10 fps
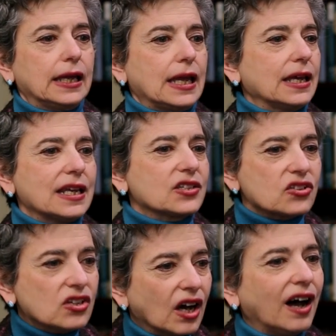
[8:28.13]
It is
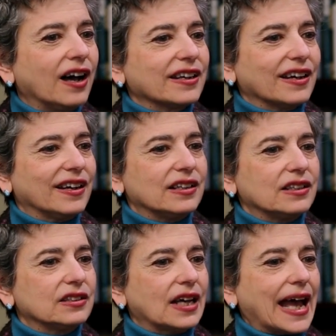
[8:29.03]
not
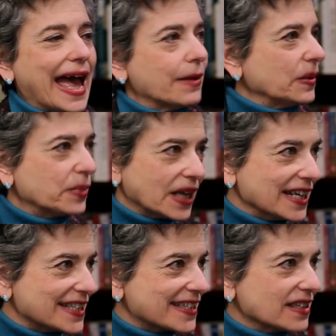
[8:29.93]
a happy
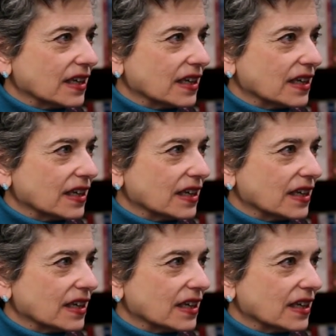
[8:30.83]
place.